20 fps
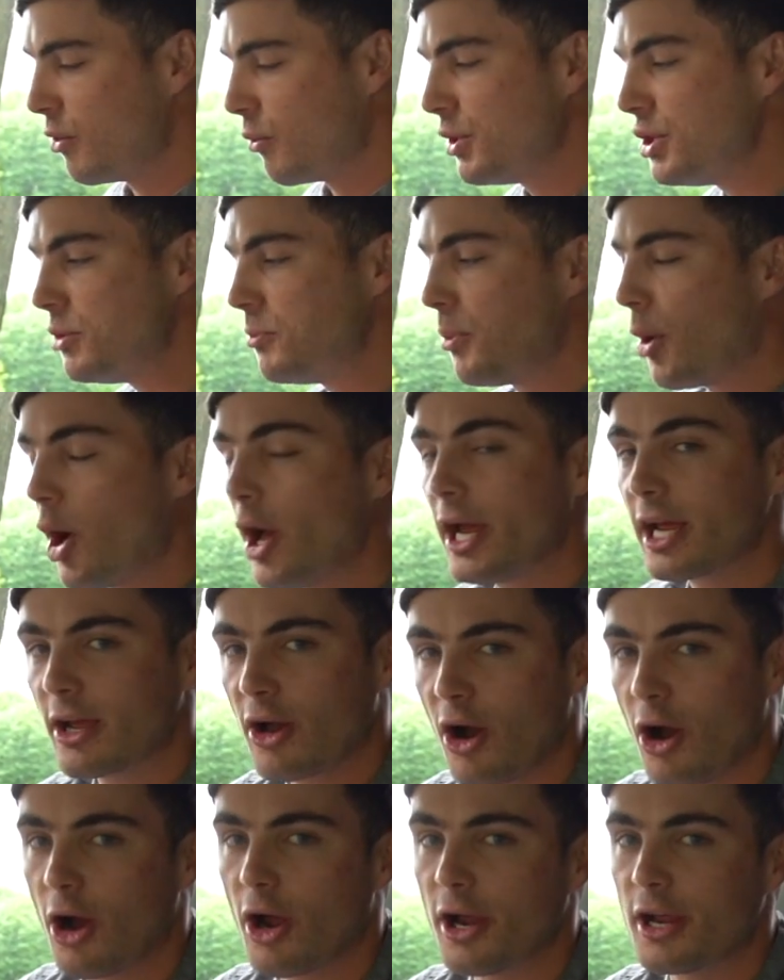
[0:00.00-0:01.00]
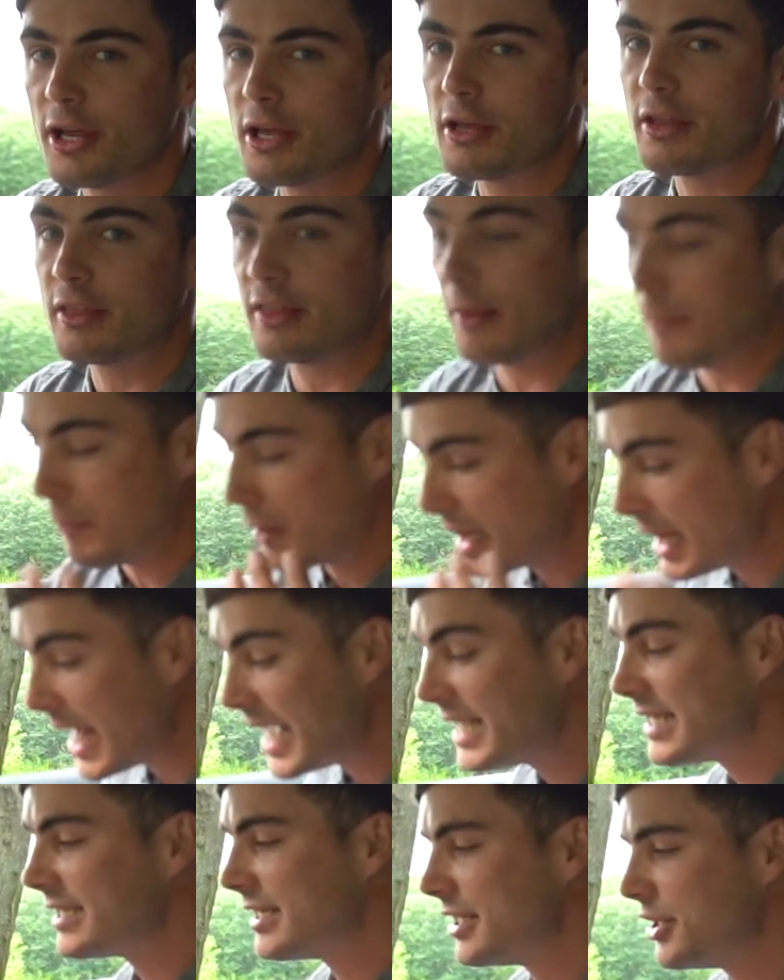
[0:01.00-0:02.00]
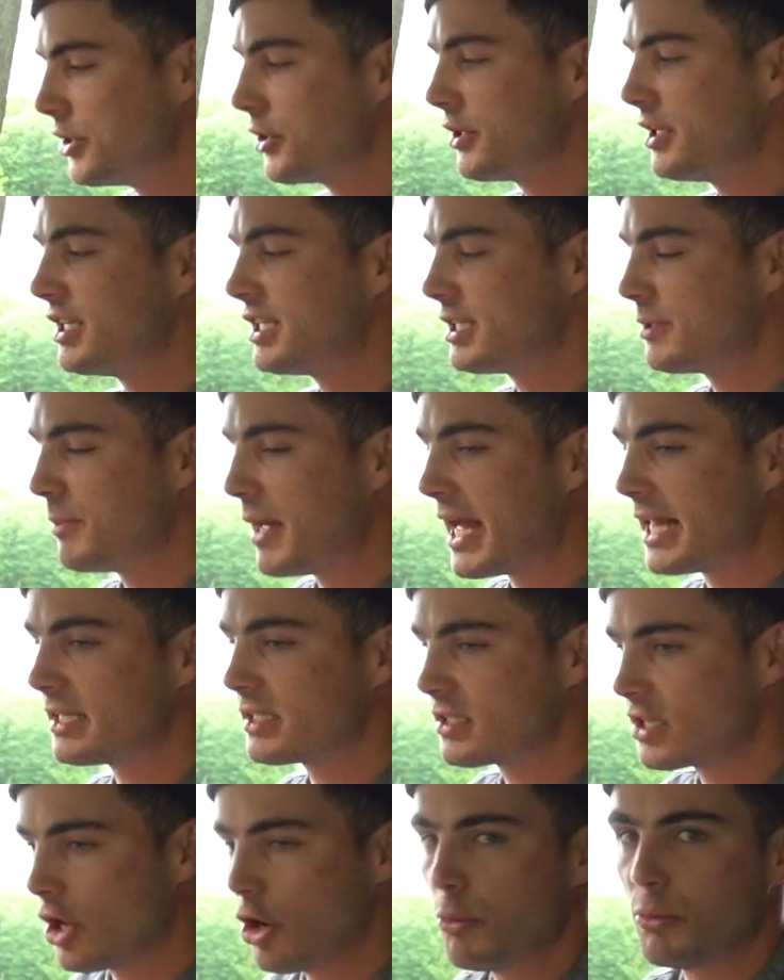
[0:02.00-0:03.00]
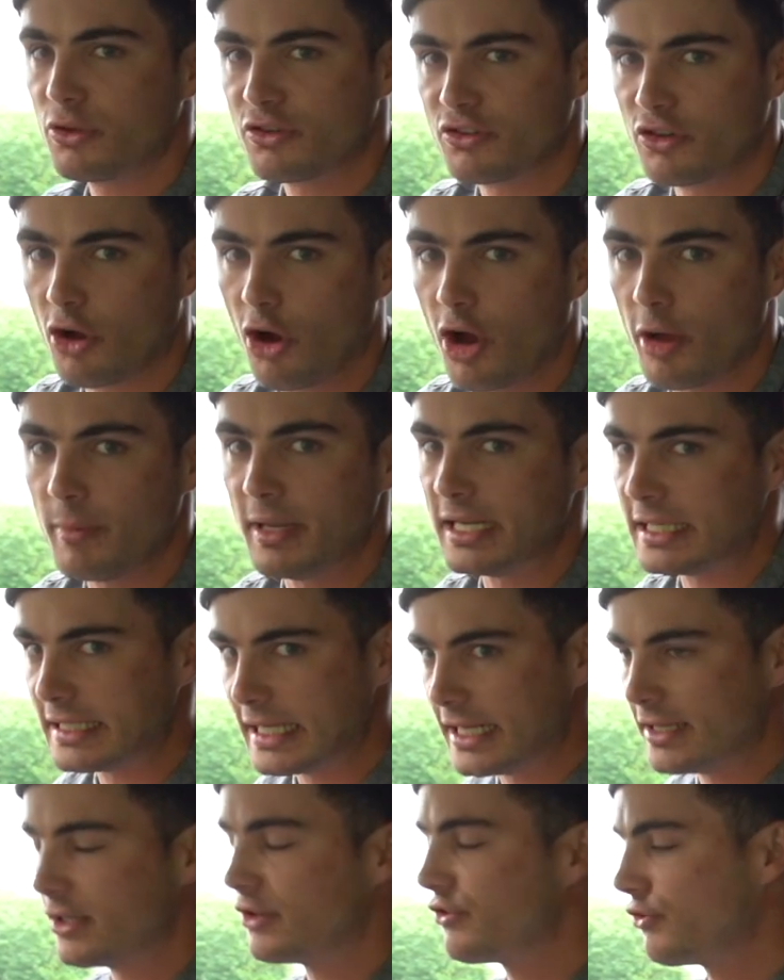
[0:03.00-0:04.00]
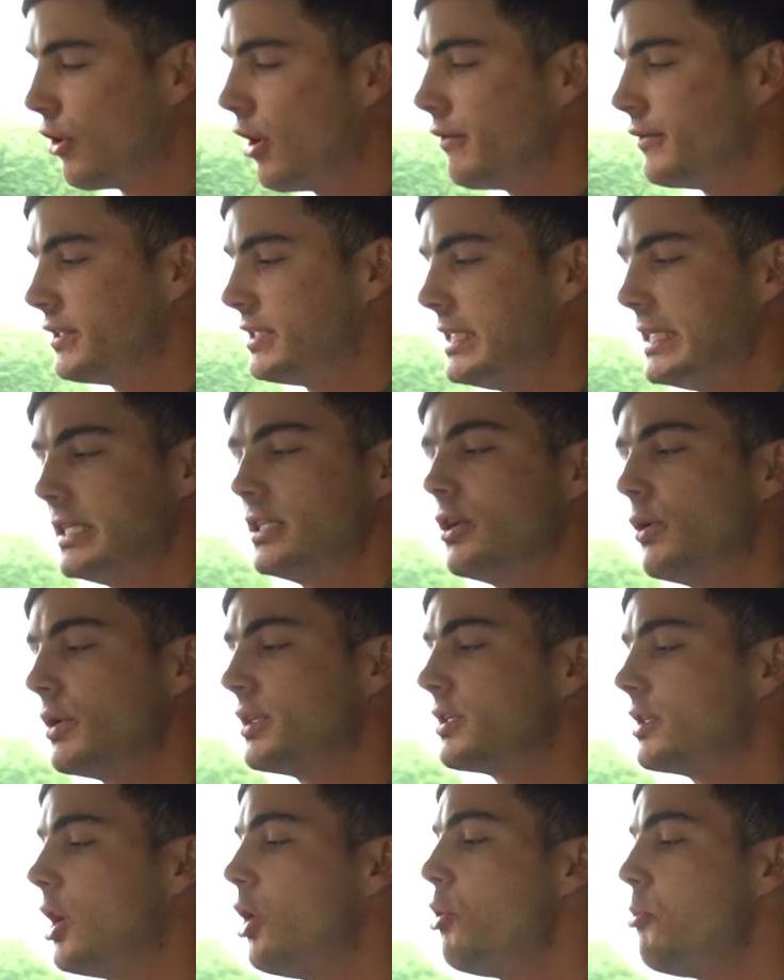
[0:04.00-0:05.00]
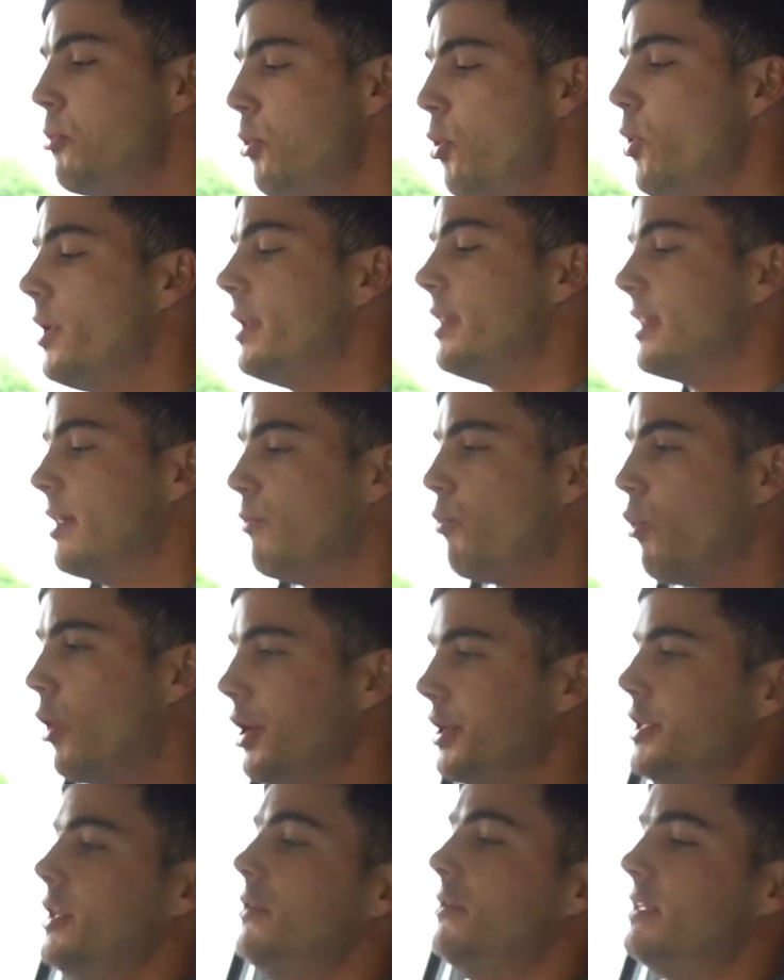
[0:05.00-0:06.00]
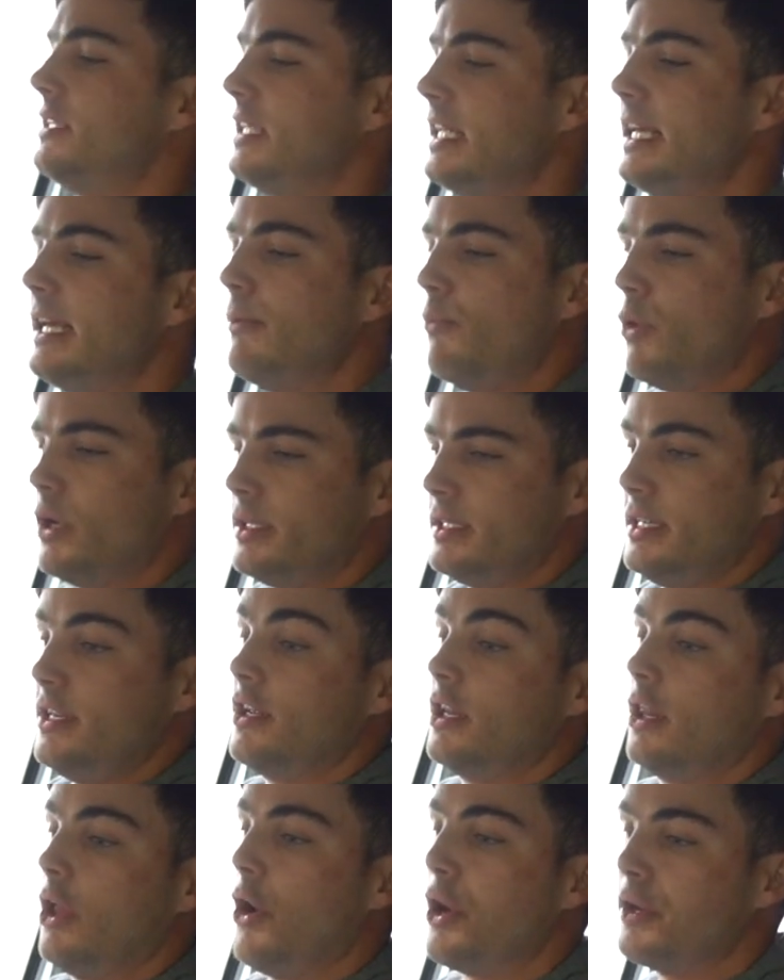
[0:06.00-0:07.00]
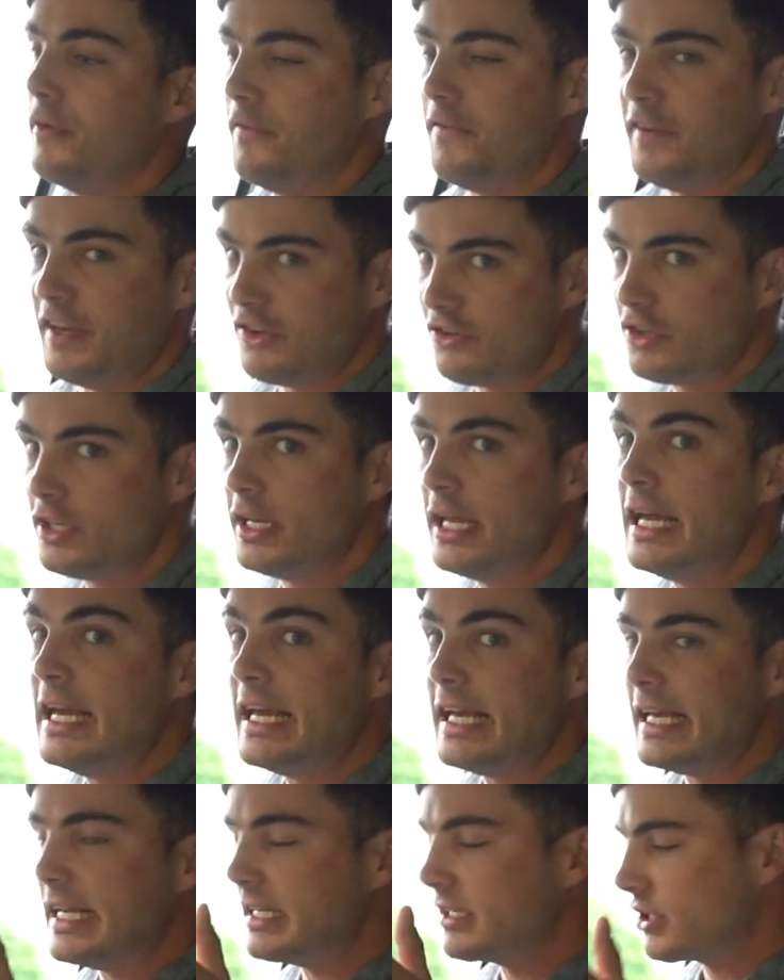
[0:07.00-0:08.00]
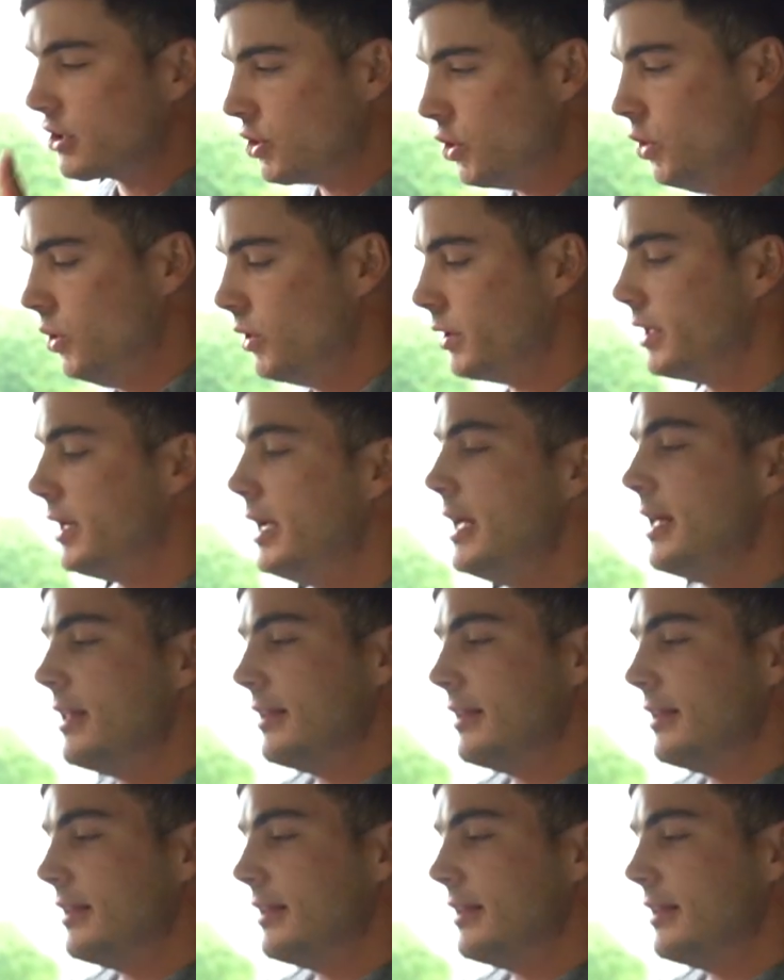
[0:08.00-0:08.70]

When you buy a car, the place that you're going to spend so much time is in the driver's seat. So it's so important that what you see and what's in your line of vision is good.